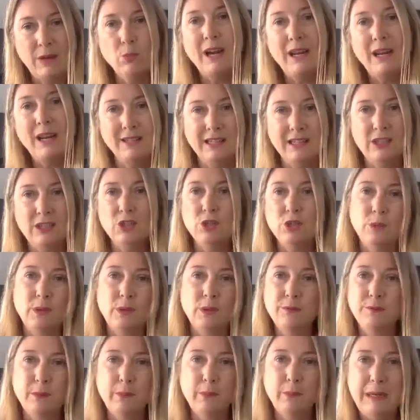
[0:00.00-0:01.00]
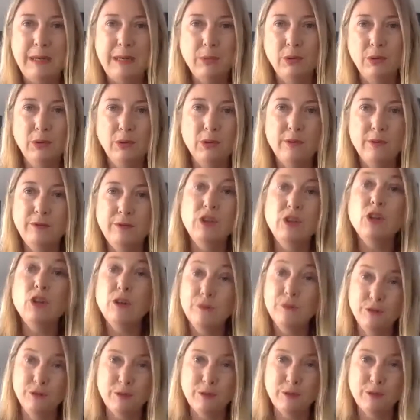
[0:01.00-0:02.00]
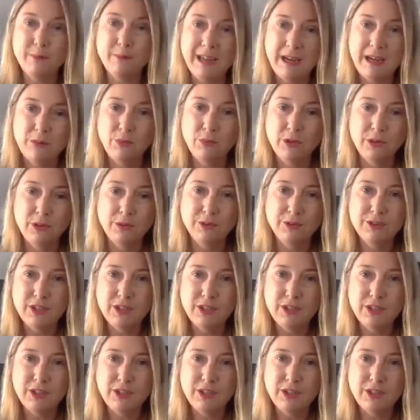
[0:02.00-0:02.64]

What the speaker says: ways into it for people who, if you're not from that world.